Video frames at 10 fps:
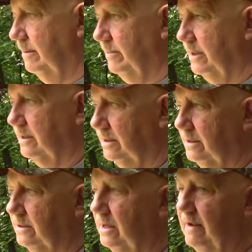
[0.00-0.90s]
and
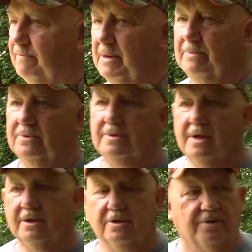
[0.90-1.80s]
you have people
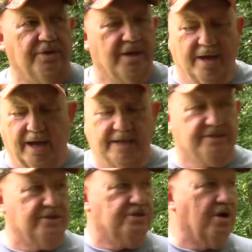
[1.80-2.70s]
that hates
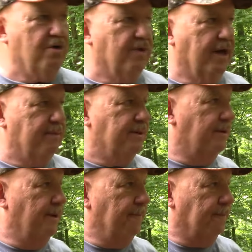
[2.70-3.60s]
to show that, but
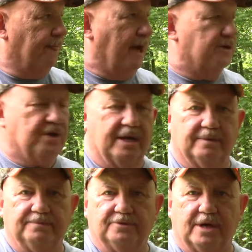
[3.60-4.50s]
I try to
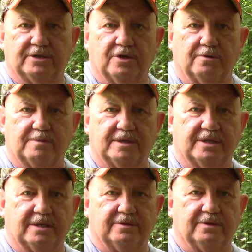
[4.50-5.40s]
show as much of
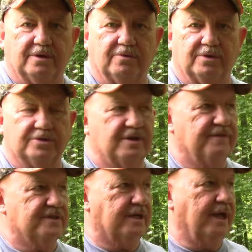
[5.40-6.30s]
that real
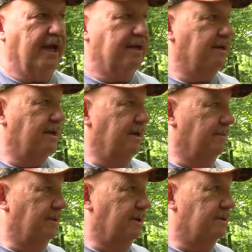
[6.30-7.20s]
stuff as I can,
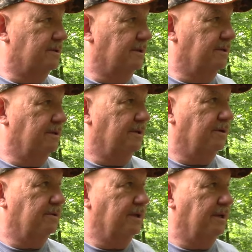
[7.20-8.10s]
because
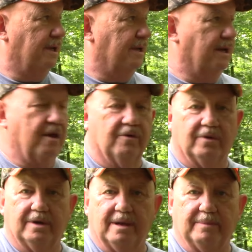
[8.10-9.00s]
in the long
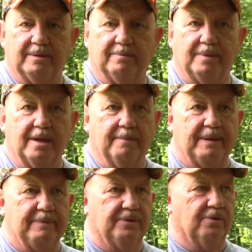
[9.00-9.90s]
run, I mean,
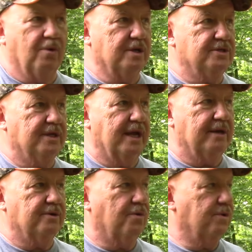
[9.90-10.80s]
people that watch you in the
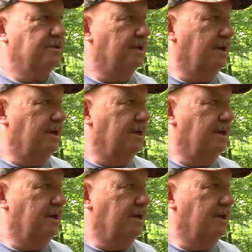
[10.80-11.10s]
outdoors,